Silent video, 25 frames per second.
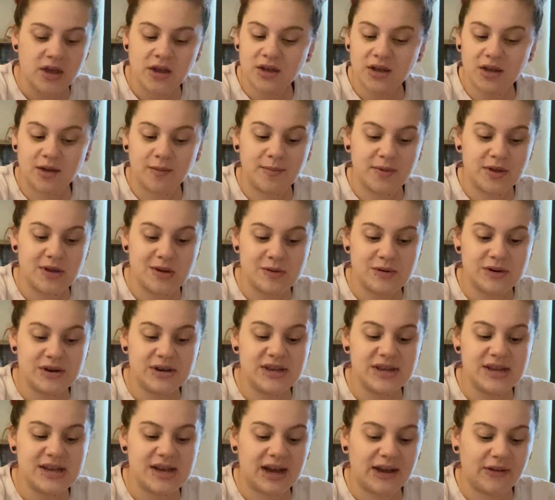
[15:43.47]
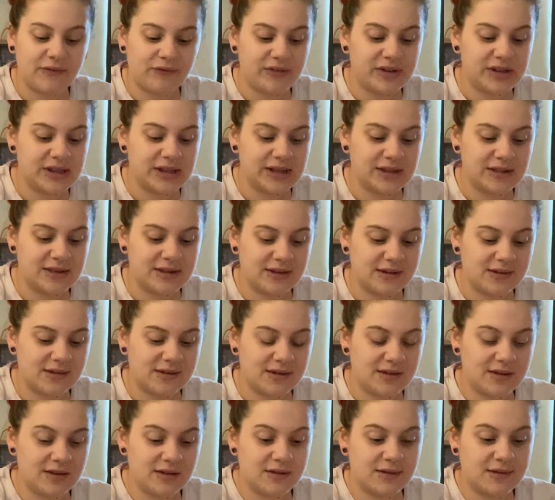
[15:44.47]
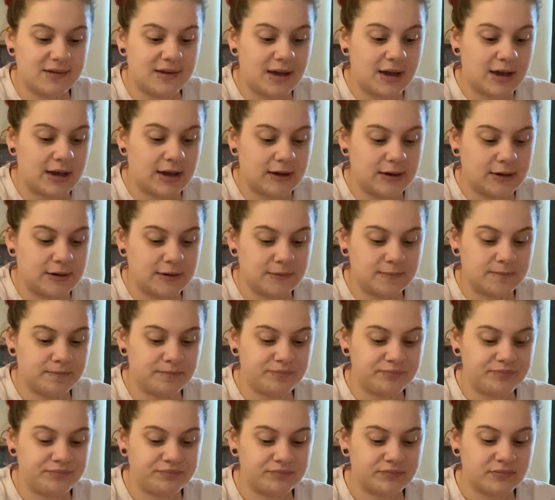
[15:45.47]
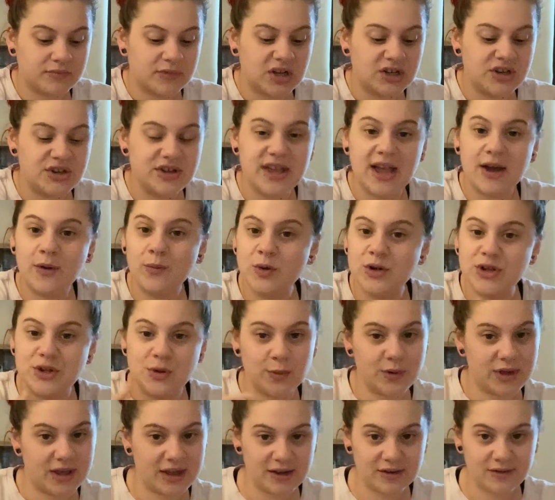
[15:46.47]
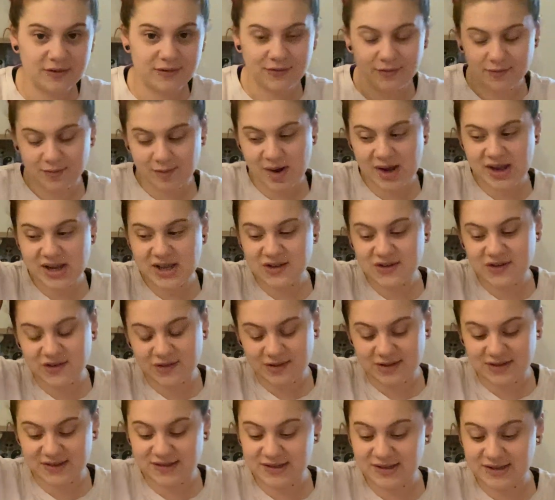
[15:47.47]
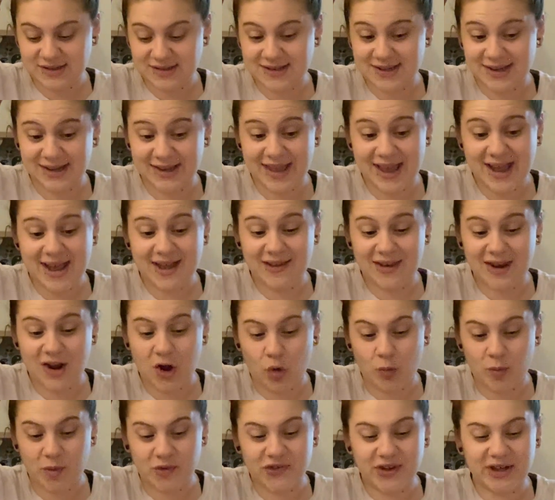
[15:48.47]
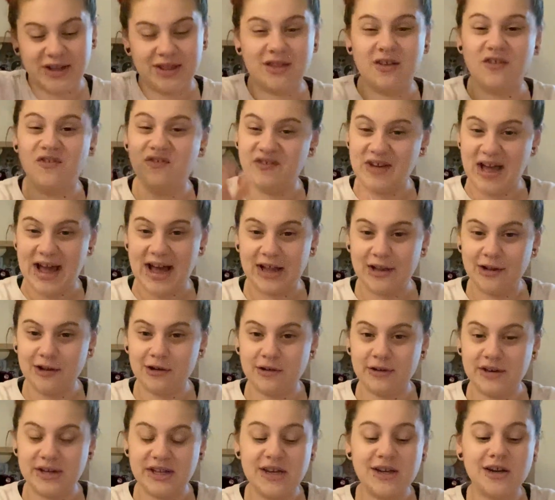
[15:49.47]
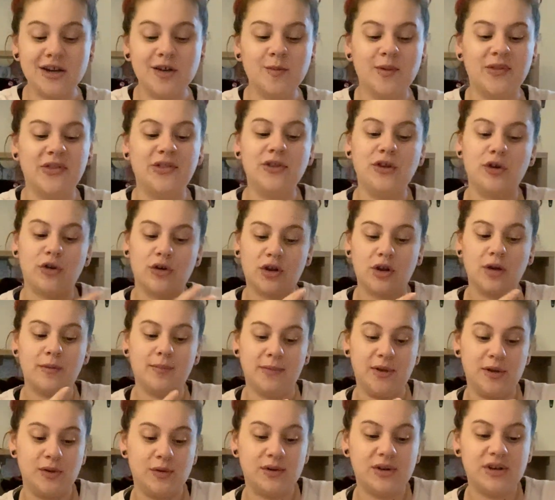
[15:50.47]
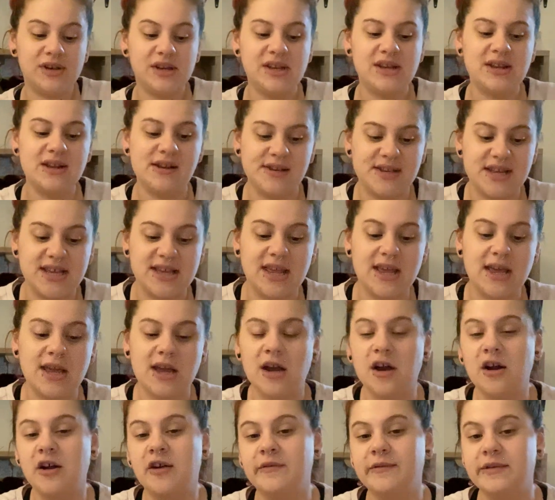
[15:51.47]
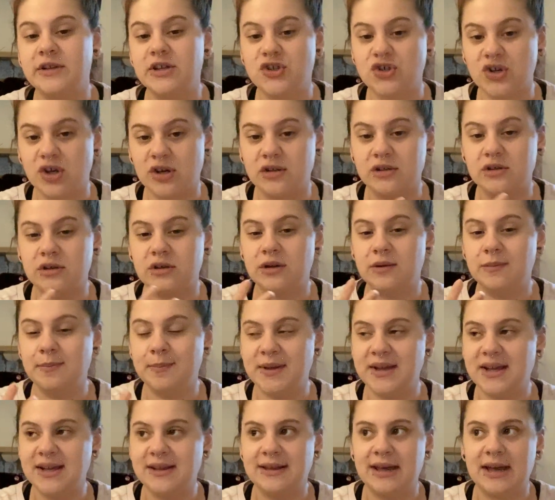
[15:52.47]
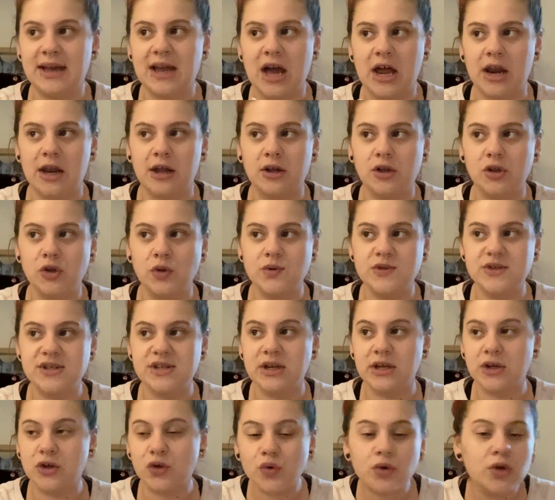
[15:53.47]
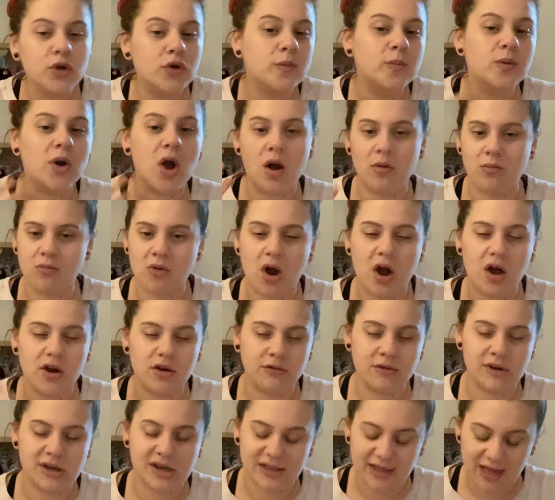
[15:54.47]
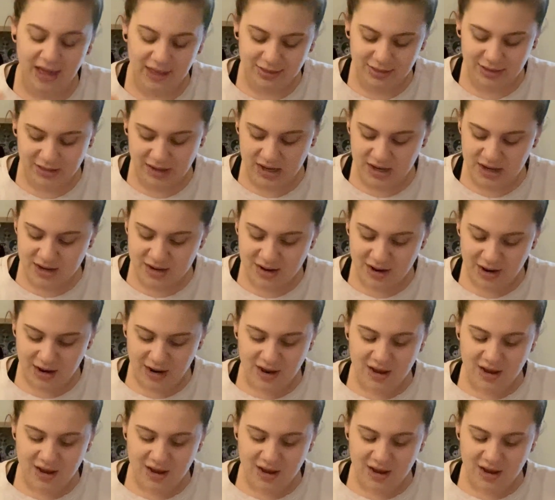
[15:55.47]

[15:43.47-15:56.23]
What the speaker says: Community, I feel like this is you get what you give, right? So this is, again, almost like the valor here with your community and taking care of each other and being that kind of close-knit group, camaraderie, that thing.